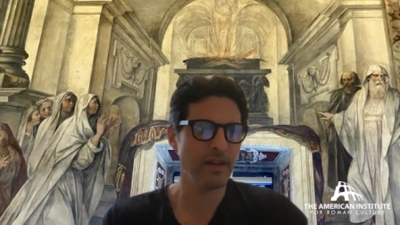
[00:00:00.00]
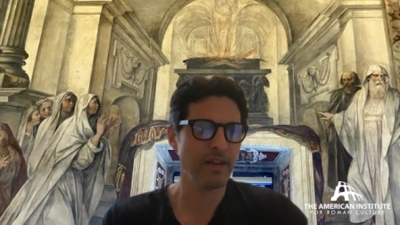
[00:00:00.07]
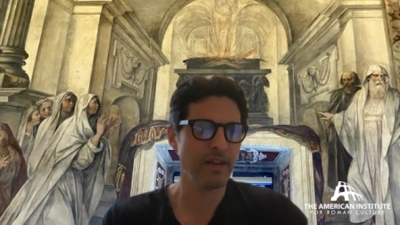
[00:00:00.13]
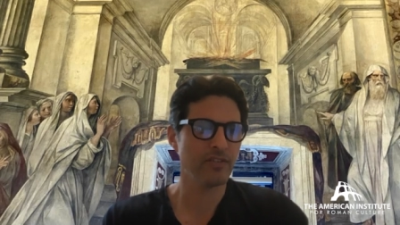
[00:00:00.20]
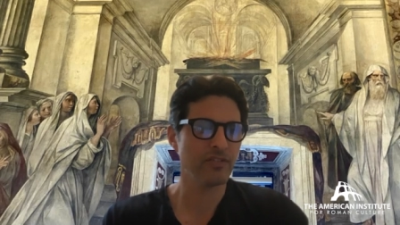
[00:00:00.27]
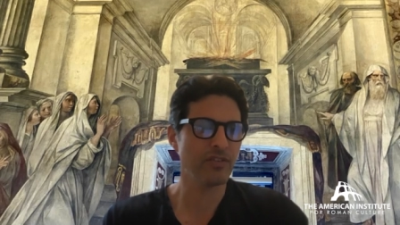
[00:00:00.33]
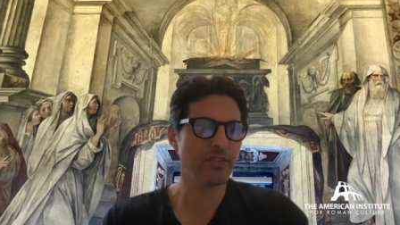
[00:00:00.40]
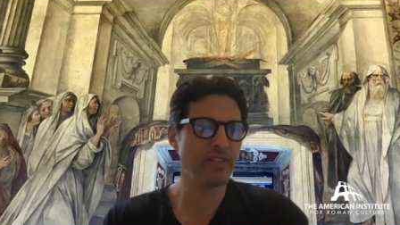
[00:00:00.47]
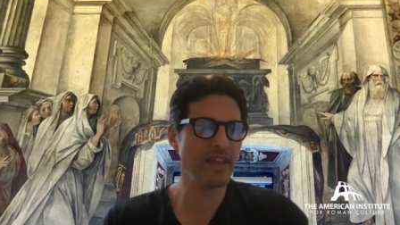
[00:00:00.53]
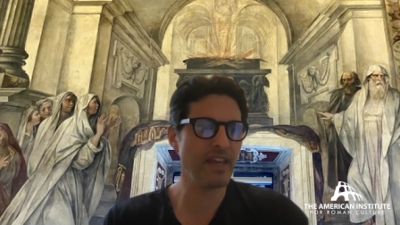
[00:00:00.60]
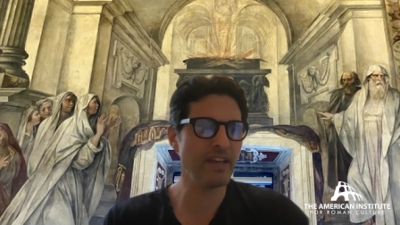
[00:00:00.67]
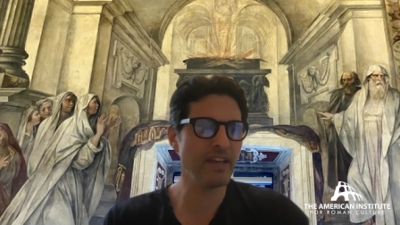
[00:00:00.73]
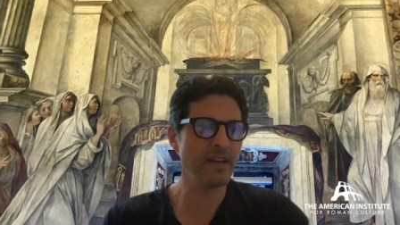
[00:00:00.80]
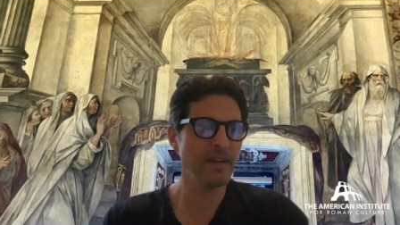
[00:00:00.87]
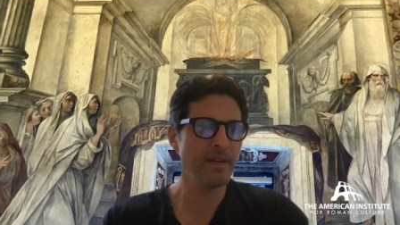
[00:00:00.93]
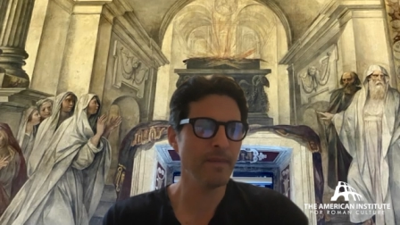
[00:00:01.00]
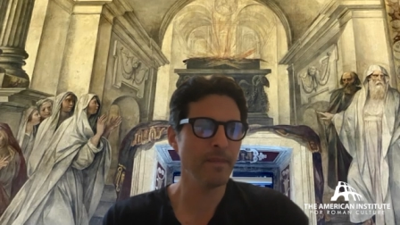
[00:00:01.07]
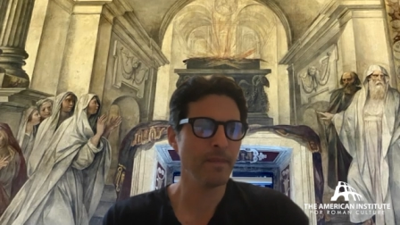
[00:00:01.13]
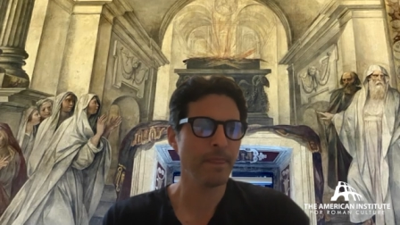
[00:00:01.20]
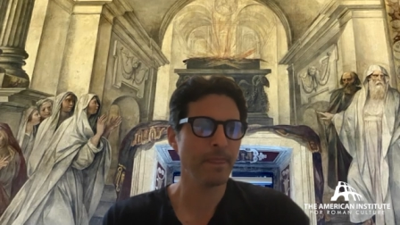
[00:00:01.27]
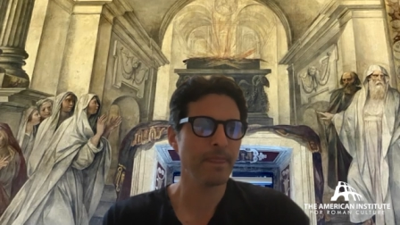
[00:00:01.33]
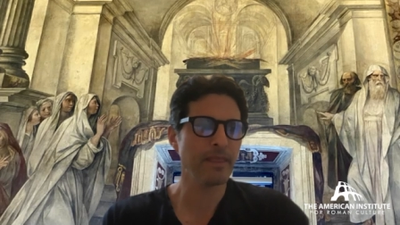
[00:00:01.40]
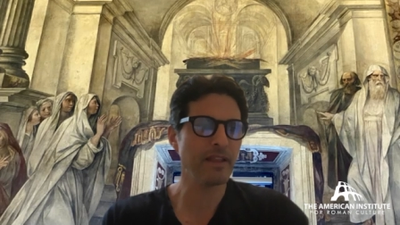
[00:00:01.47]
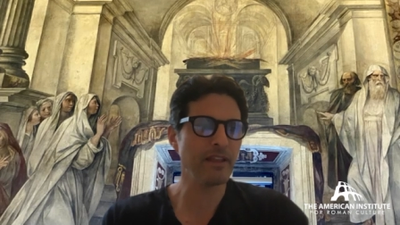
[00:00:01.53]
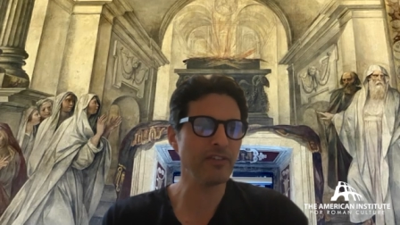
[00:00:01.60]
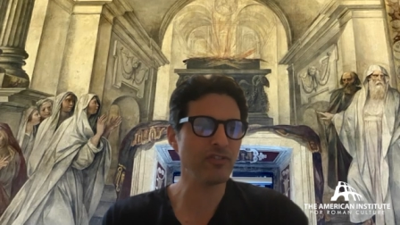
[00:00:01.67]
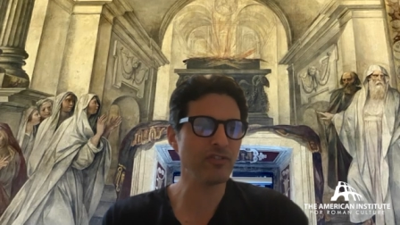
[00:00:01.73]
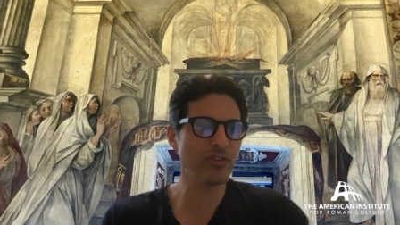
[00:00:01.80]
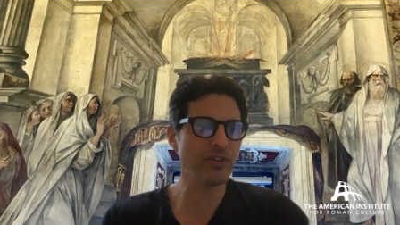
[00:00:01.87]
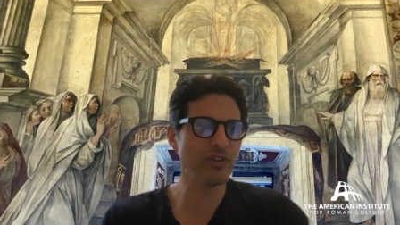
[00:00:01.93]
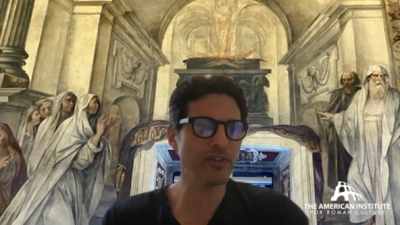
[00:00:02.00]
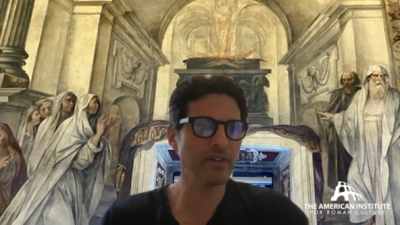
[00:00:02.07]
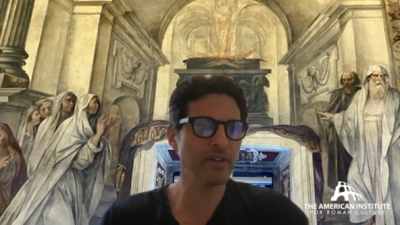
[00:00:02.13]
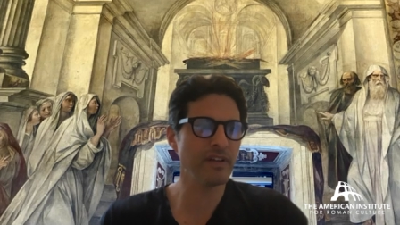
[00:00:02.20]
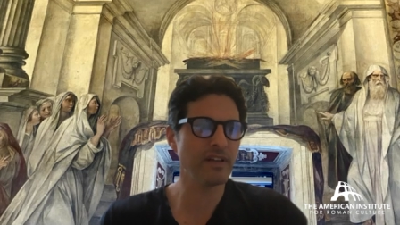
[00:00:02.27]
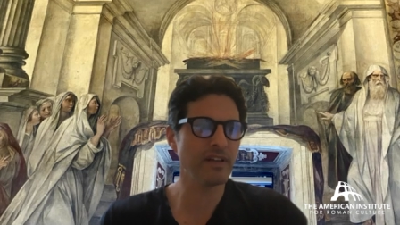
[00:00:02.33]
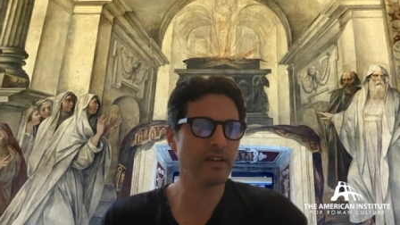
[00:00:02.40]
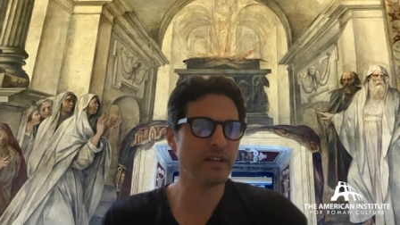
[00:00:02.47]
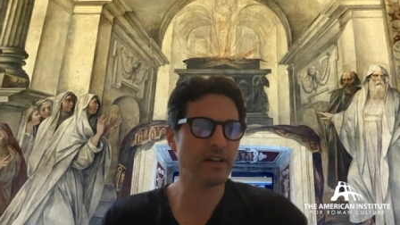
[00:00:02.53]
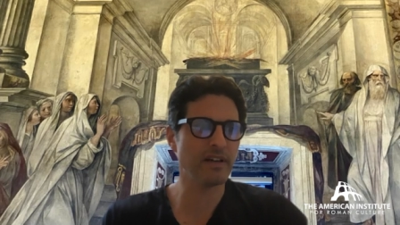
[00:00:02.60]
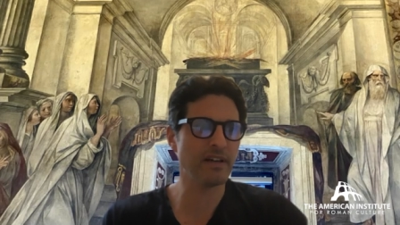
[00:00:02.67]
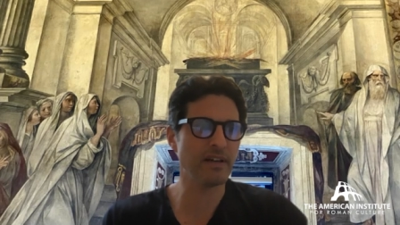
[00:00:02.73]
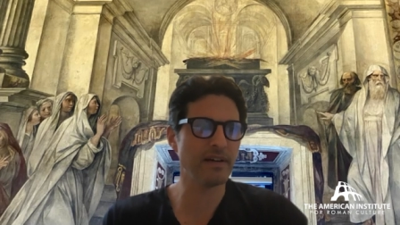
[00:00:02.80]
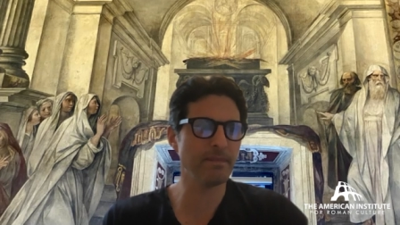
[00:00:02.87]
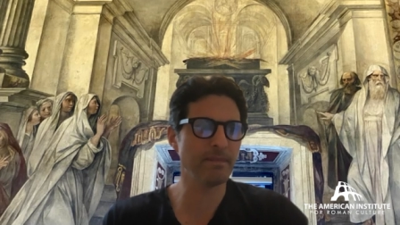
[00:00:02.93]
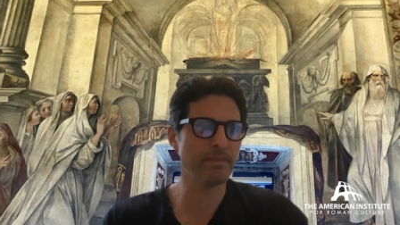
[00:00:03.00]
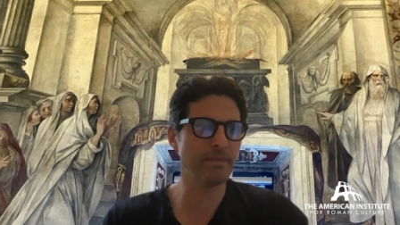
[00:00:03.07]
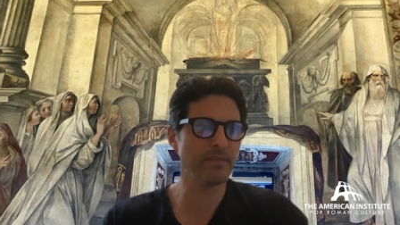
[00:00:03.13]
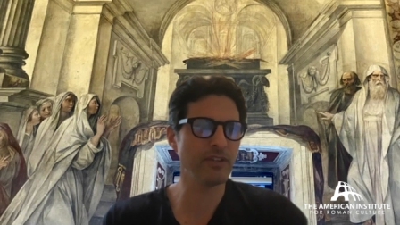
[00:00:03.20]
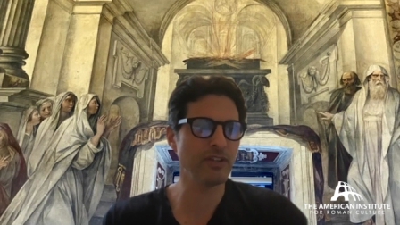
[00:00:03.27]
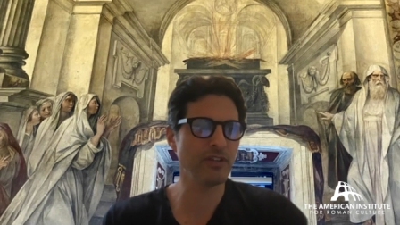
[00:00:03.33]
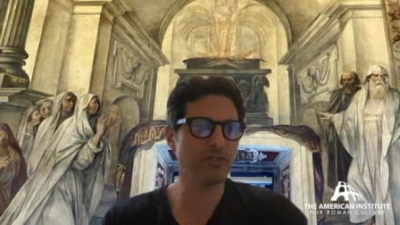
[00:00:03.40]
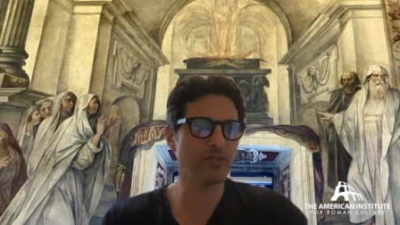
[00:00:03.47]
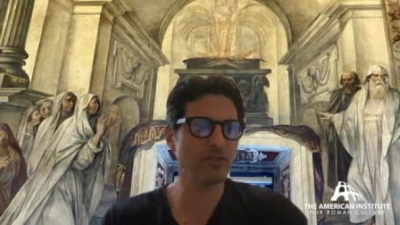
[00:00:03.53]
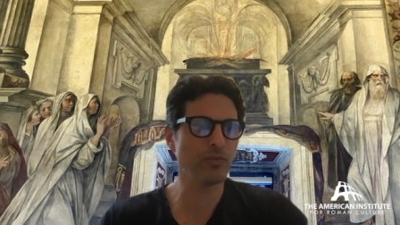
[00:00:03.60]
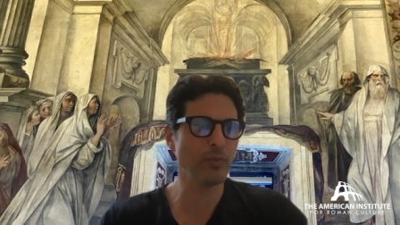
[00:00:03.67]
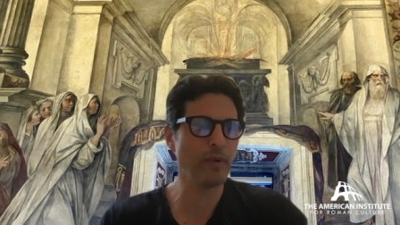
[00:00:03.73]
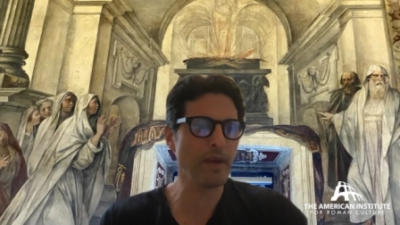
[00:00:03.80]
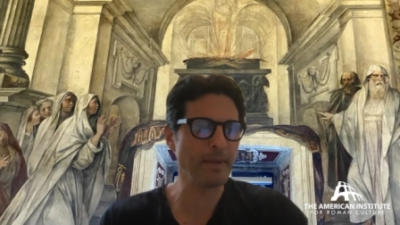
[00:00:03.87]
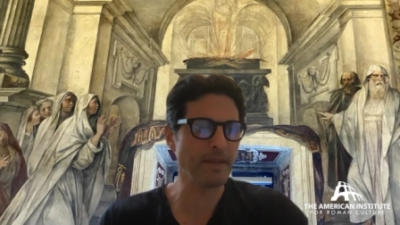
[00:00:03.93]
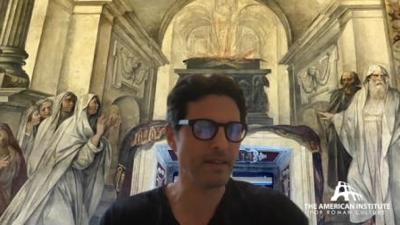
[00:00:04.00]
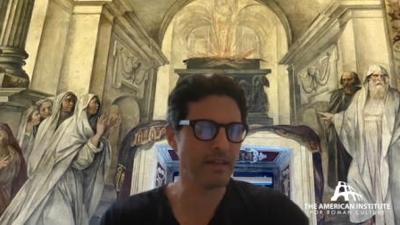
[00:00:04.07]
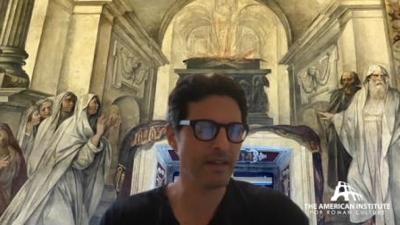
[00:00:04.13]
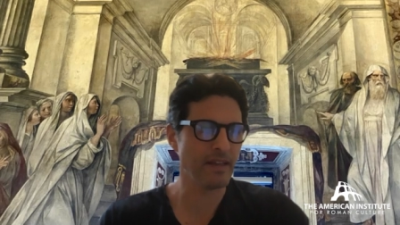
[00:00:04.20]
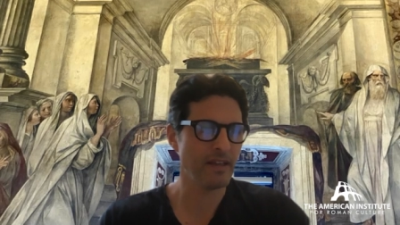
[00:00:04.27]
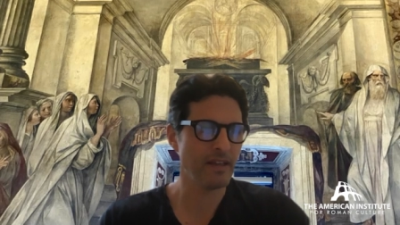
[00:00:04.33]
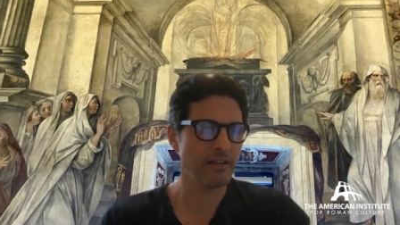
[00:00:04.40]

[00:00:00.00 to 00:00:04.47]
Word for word: So then let's turn to women